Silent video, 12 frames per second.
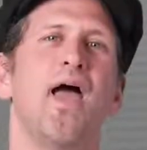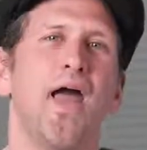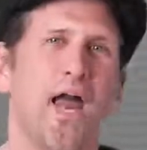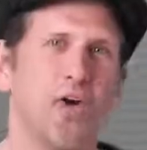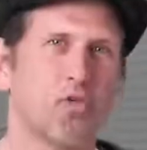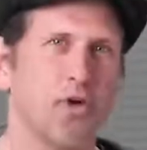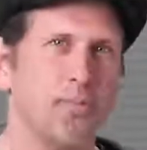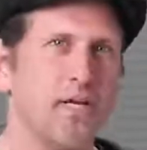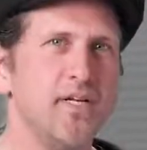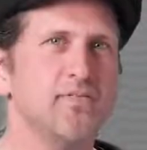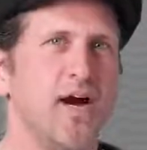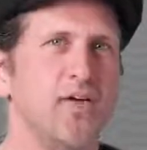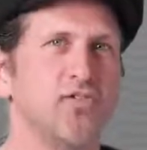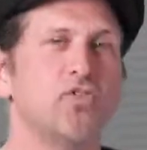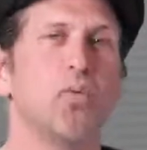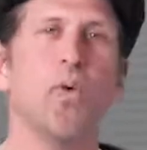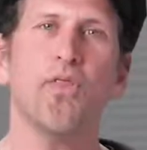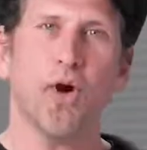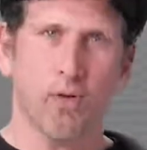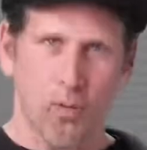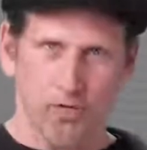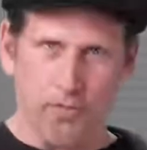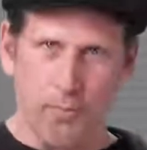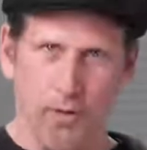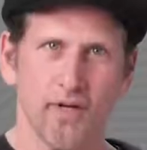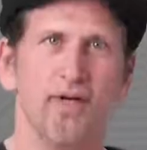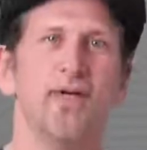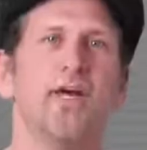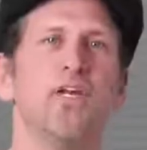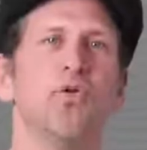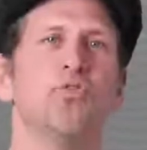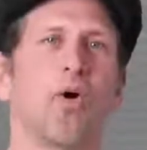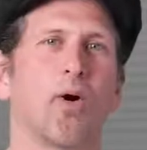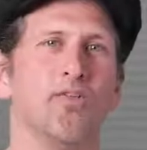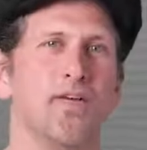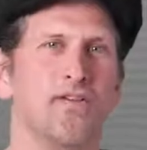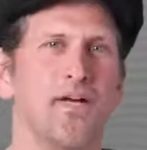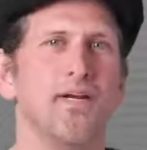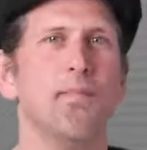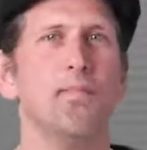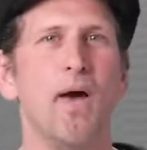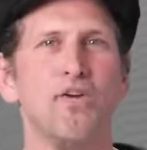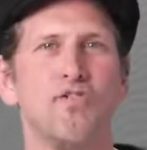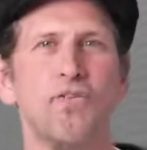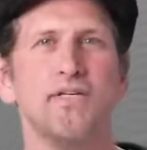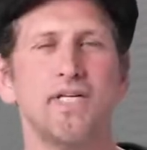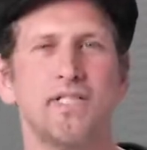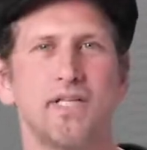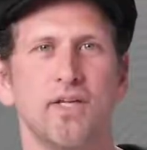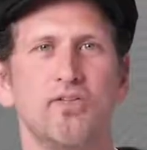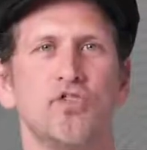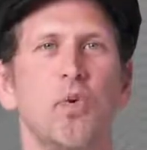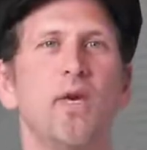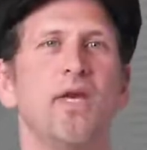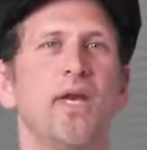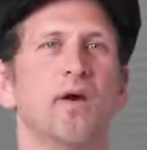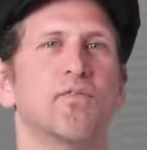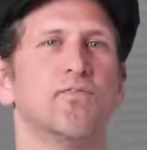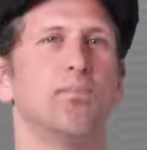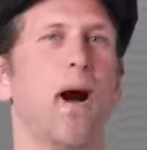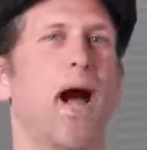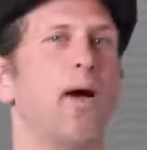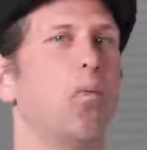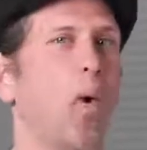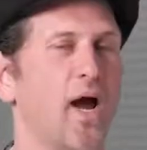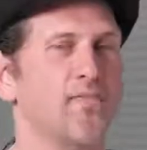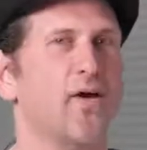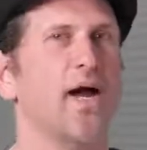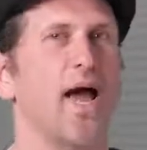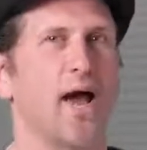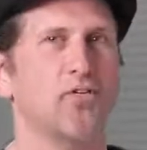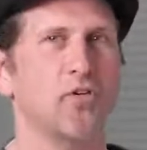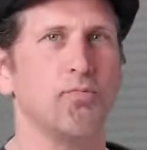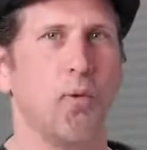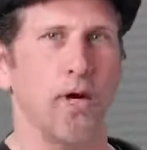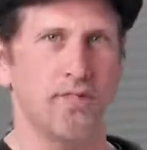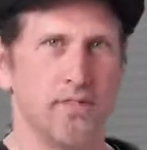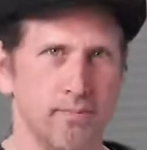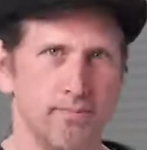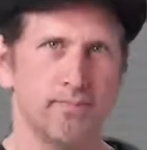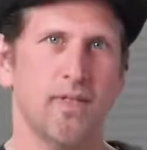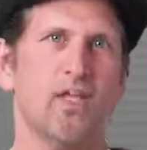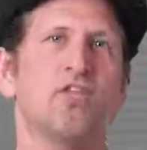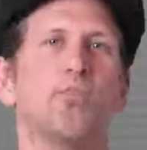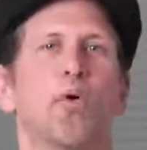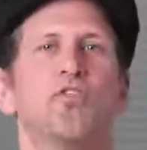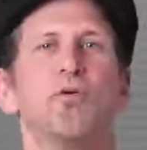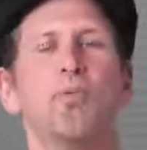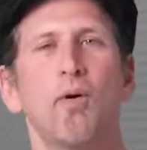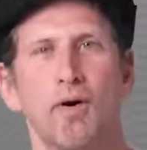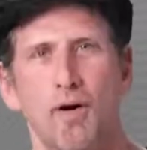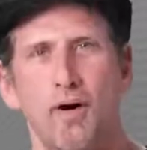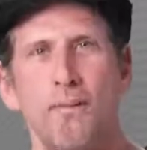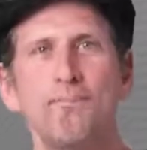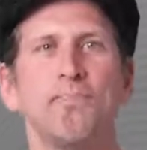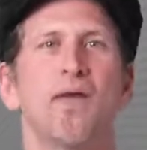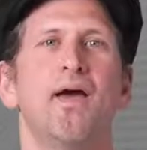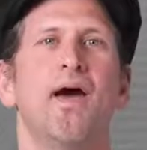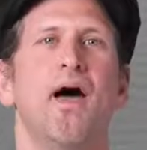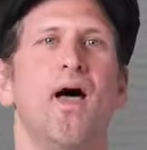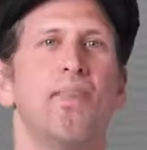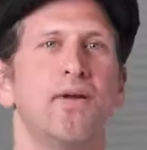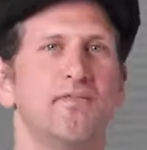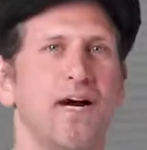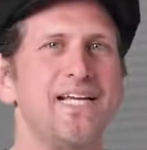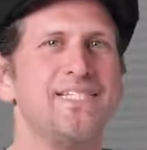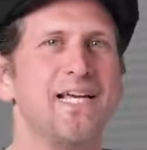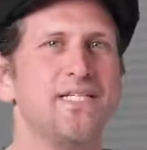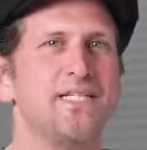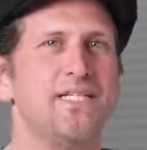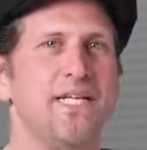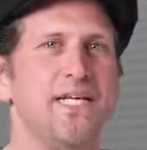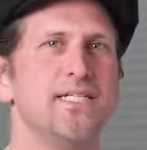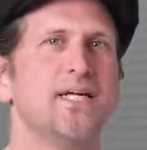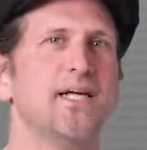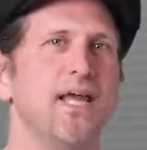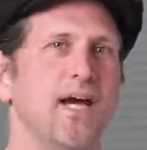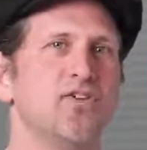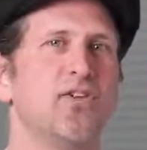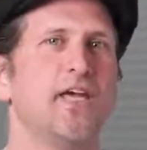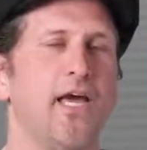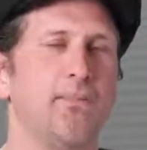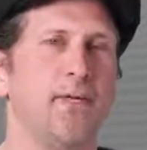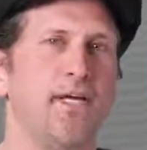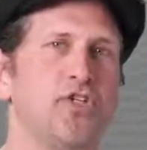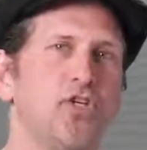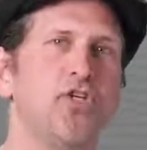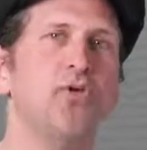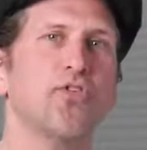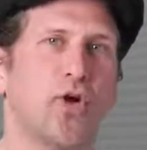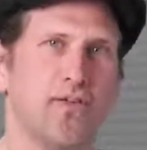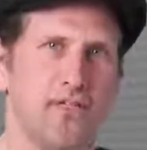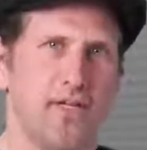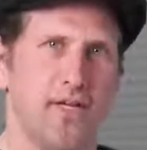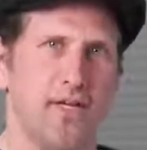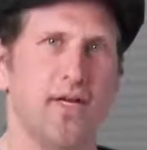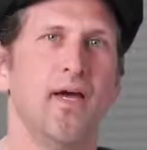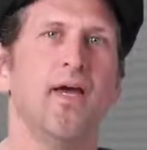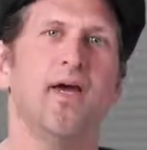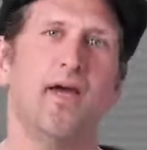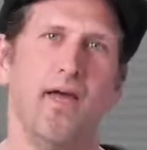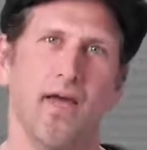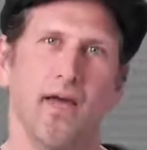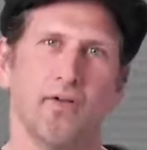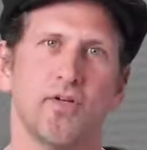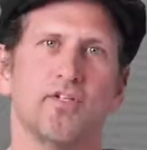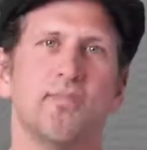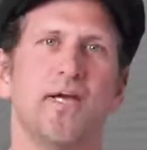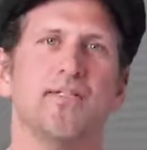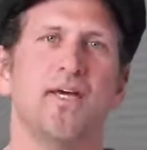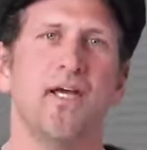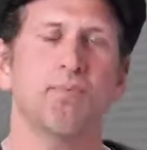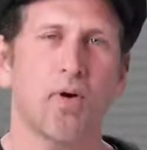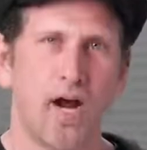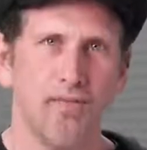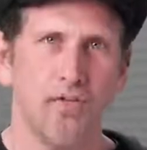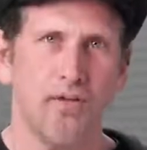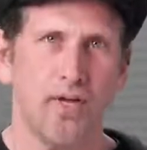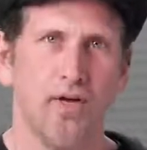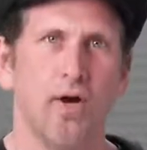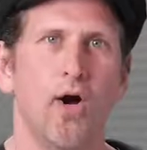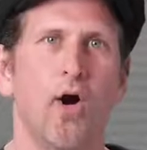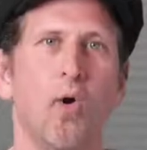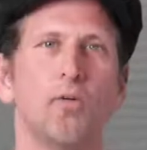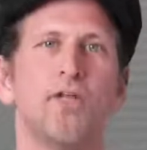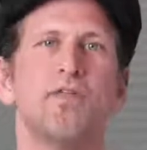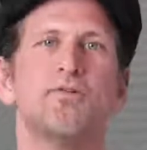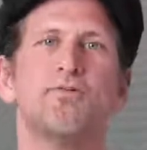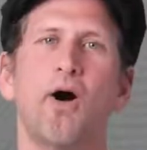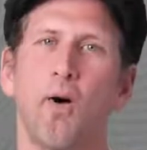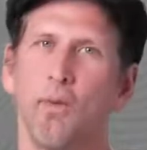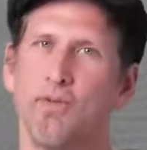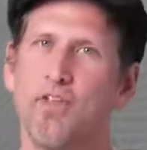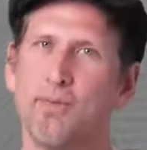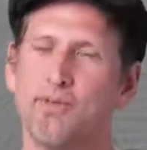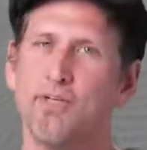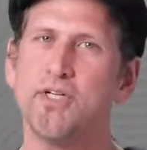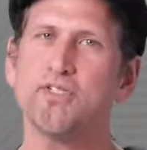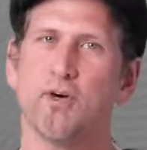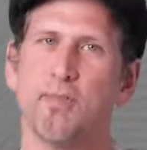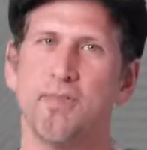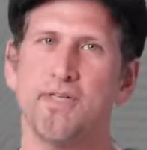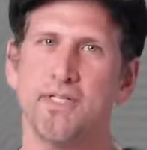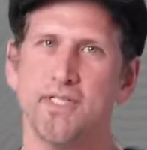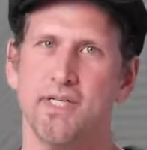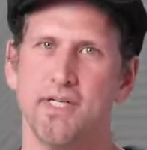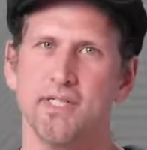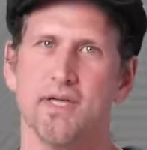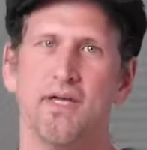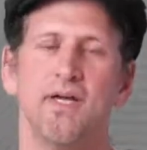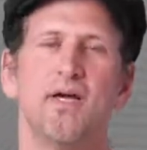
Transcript: Android P devices with hardware support can use RTT to measure the distance to a nearby Wi-Fi access point that supports the protocol. The device doesn't need to connect to the AP to use RTT, and to maintain privacy, only the phone is able to determine the distance.